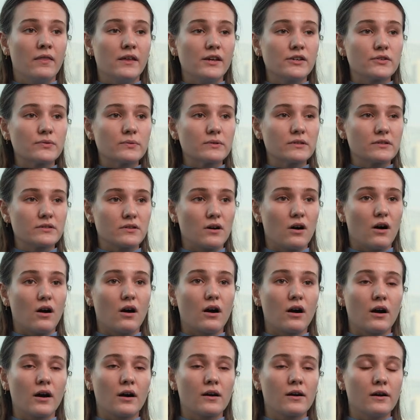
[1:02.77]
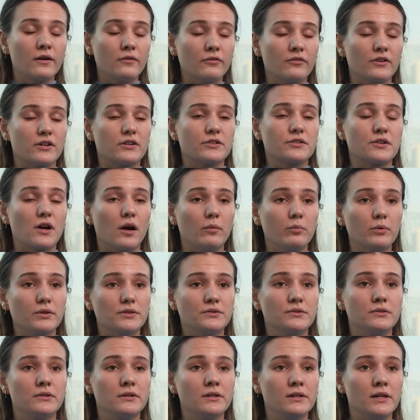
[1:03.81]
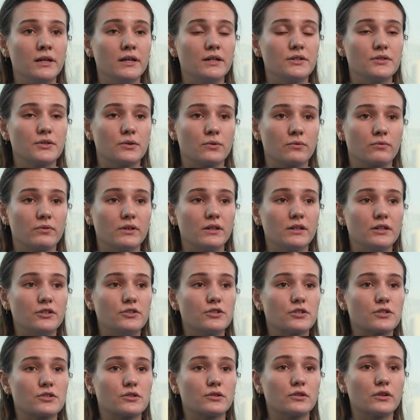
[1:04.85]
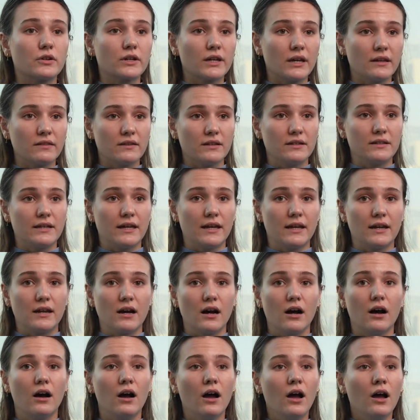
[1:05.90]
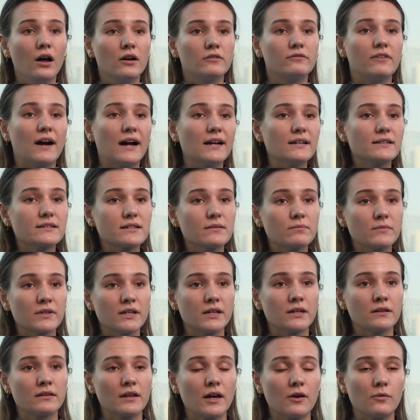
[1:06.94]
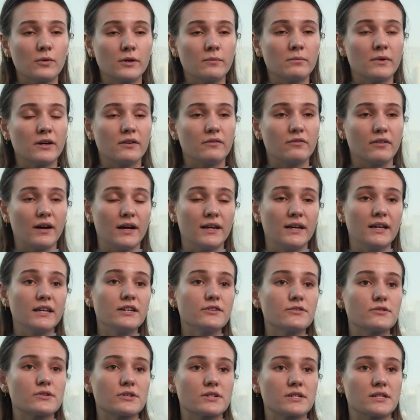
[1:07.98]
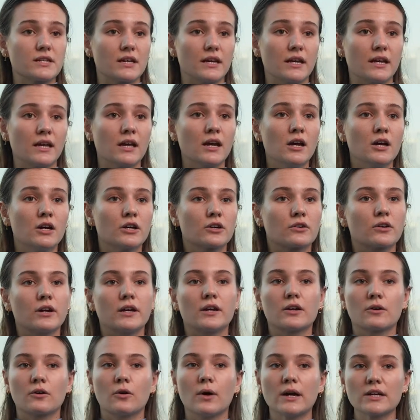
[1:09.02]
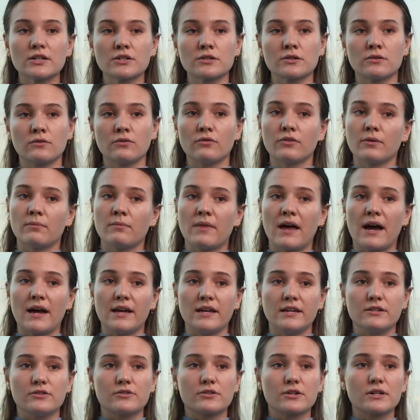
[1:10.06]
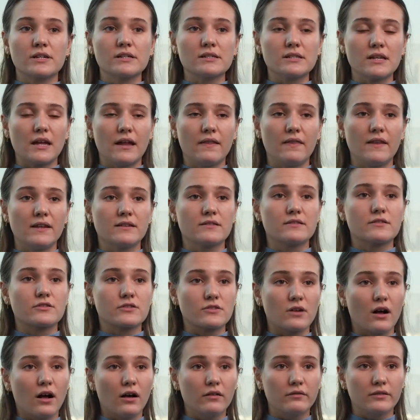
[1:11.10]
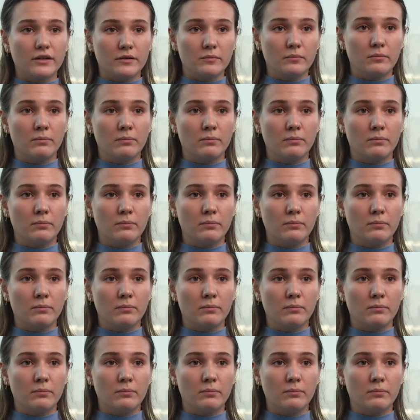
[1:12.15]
This was our first opportunity to really just look at the data, find something that we might find interesting, create a question from that interest, and then solve it.